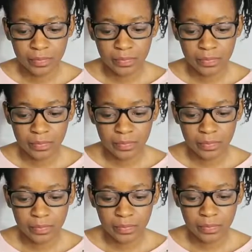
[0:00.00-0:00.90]

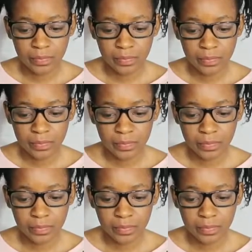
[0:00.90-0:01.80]

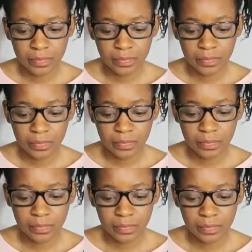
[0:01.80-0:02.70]

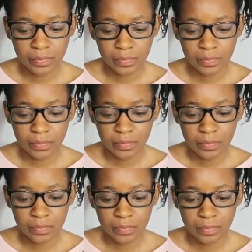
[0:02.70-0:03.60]

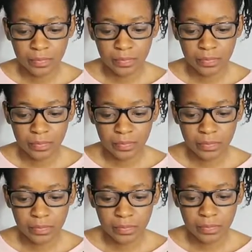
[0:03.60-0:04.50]

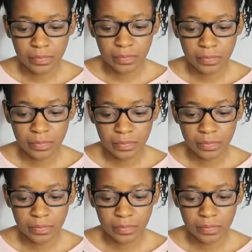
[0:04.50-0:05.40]

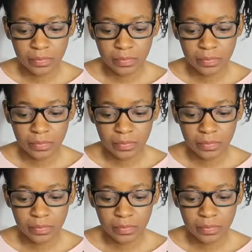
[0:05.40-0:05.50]
(silence)